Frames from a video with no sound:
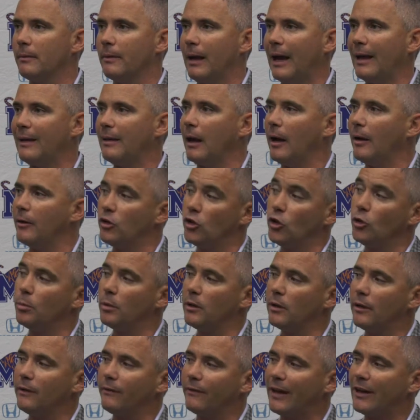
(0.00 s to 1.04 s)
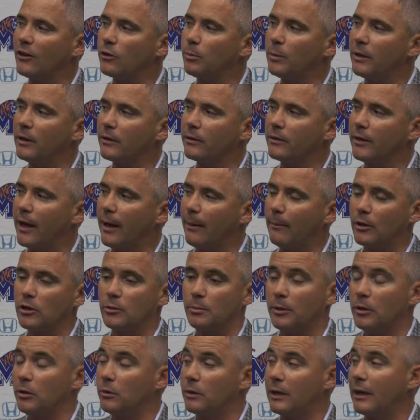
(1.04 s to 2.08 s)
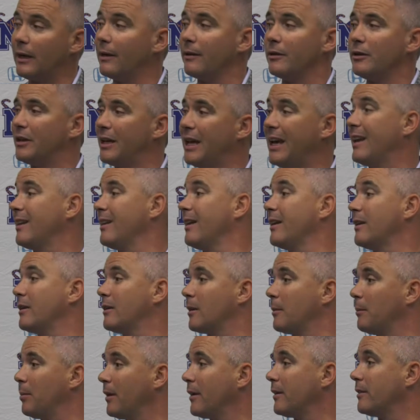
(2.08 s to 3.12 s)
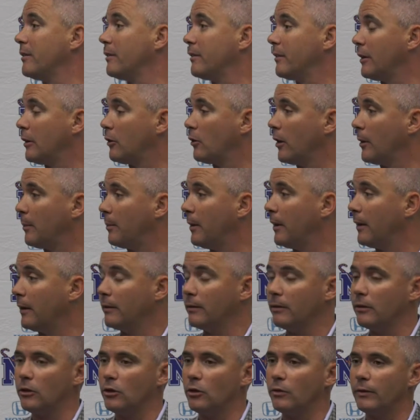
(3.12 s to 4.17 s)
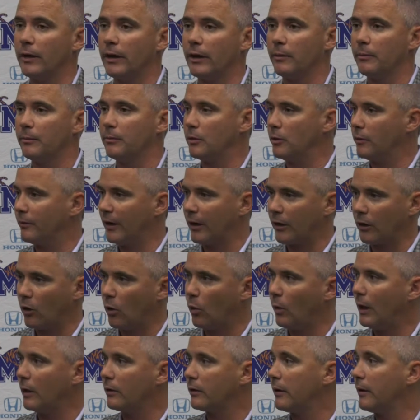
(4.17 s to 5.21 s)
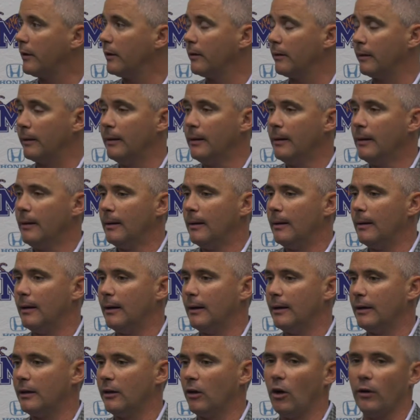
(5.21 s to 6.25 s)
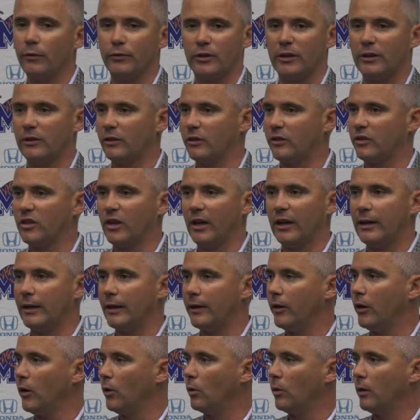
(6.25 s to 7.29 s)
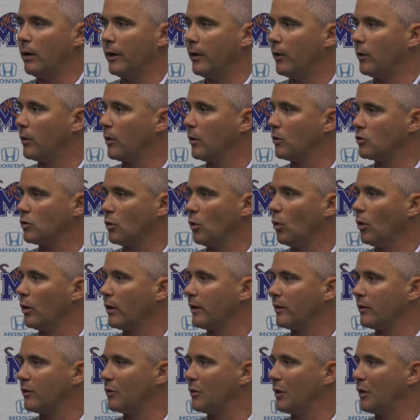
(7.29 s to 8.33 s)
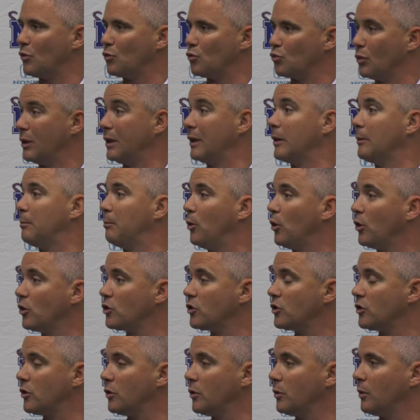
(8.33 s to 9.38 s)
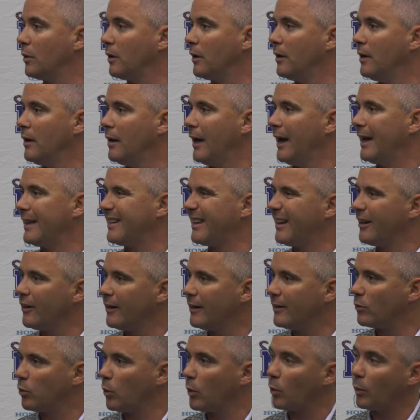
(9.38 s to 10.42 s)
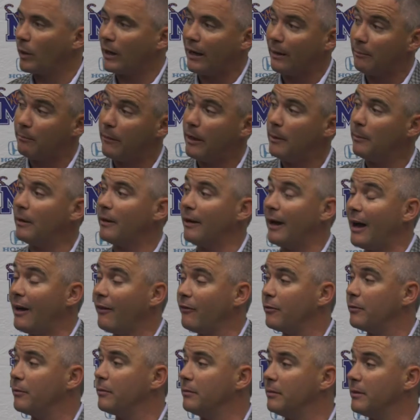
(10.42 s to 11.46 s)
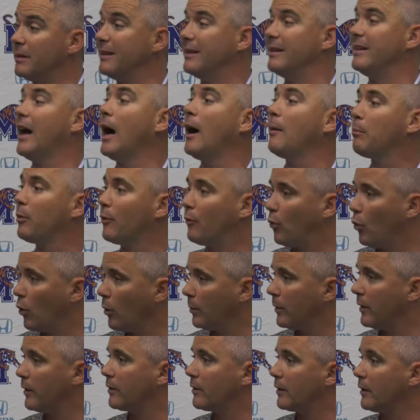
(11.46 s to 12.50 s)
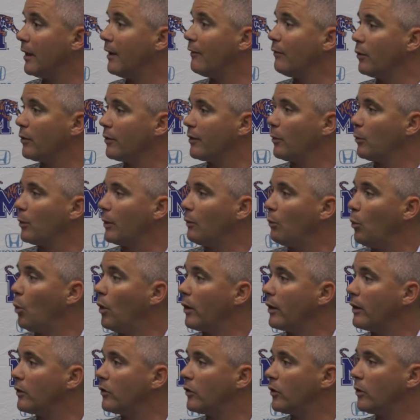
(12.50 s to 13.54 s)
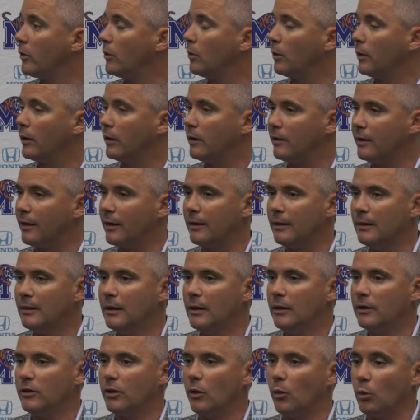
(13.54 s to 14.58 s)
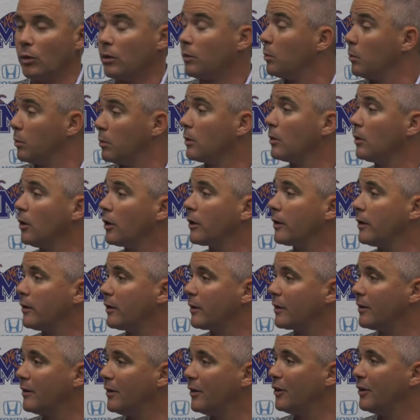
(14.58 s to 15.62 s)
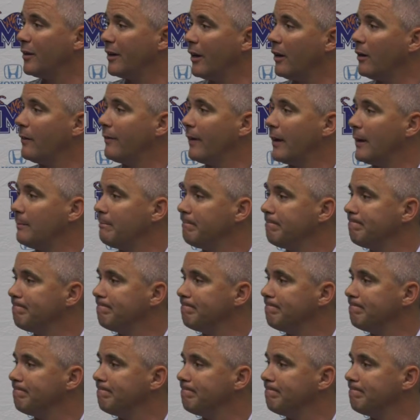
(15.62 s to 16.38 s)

I do believe that's been established, but you can't let complacency creep in. You've got to go out there and in off-season study. I know Coach Lorig has really pushed to at the areas where we maybe have not performed at the level that we wanted to, and we're looking to continue to elevate.